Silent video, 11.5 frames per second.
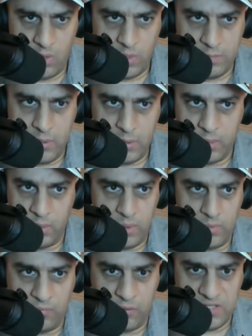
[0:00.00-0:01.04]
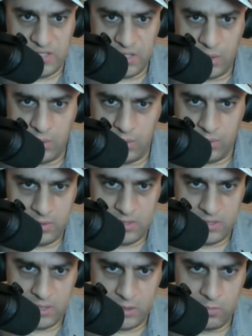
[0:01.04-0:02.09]
1 week period where we were freezing cold.
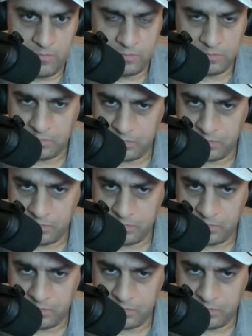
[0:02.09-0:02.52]
So,